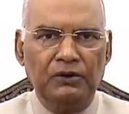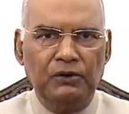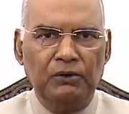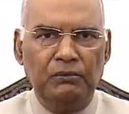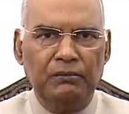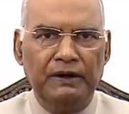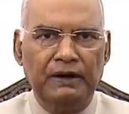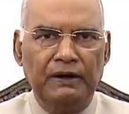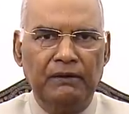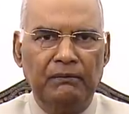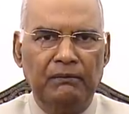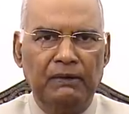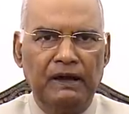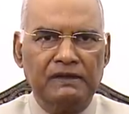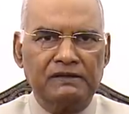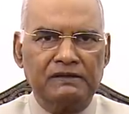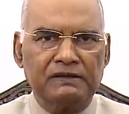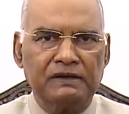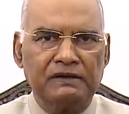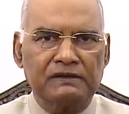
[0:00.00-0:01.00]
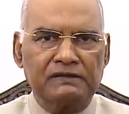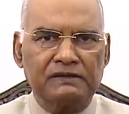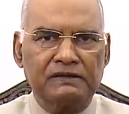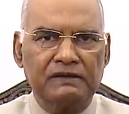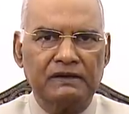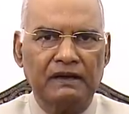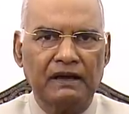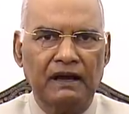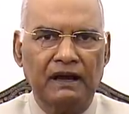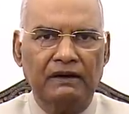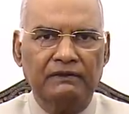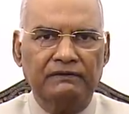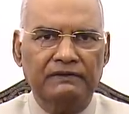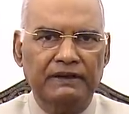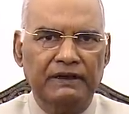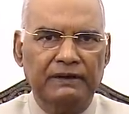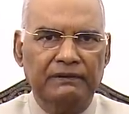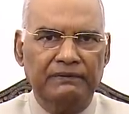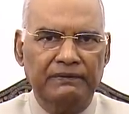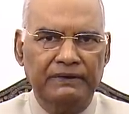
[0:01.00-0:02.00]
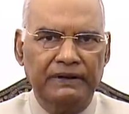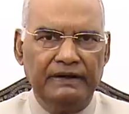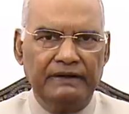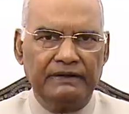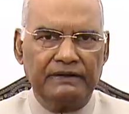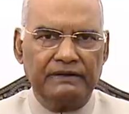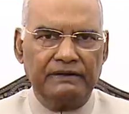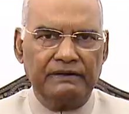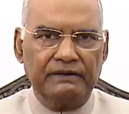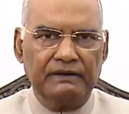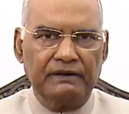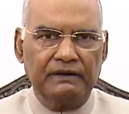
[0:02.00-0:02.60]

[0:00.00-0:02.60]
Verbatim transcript: to become masters of their fate.